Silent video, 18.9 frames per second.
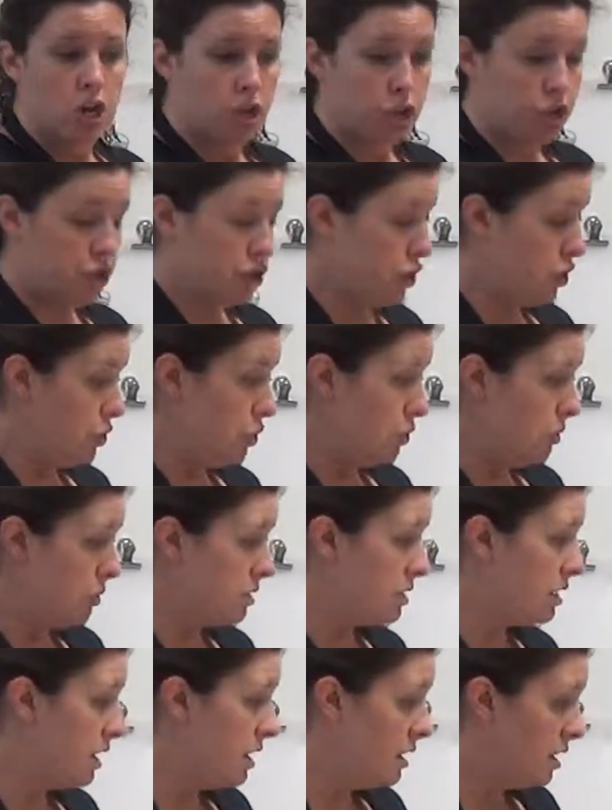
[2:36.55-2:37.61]

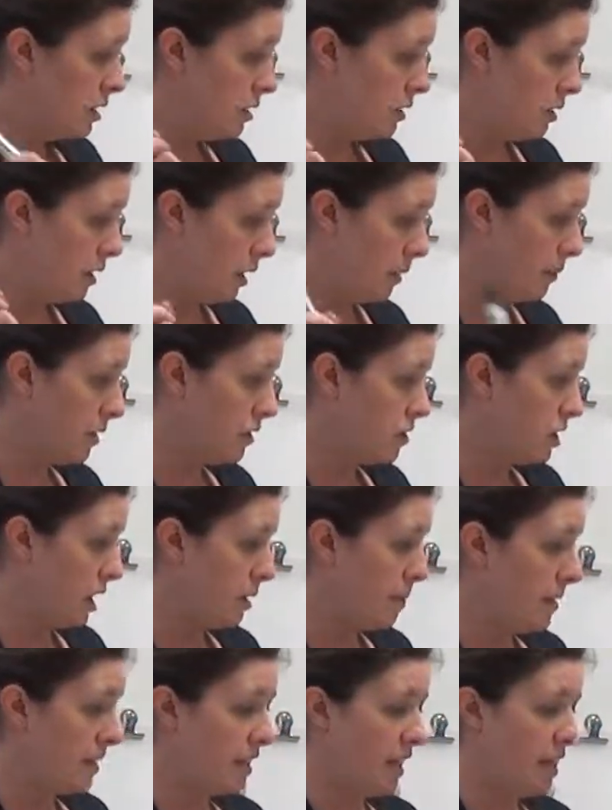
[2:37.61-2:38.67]
shoes. I'm going to talk
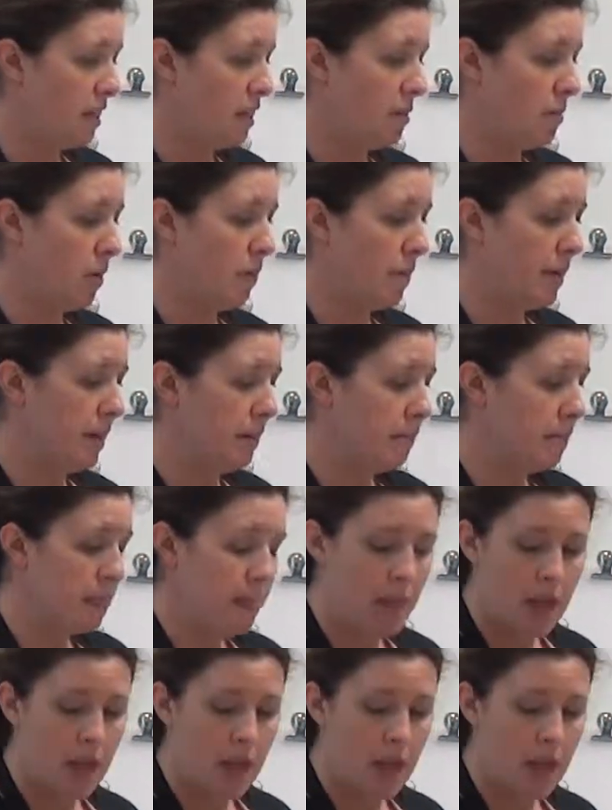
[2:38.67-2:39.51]
about that in a moment.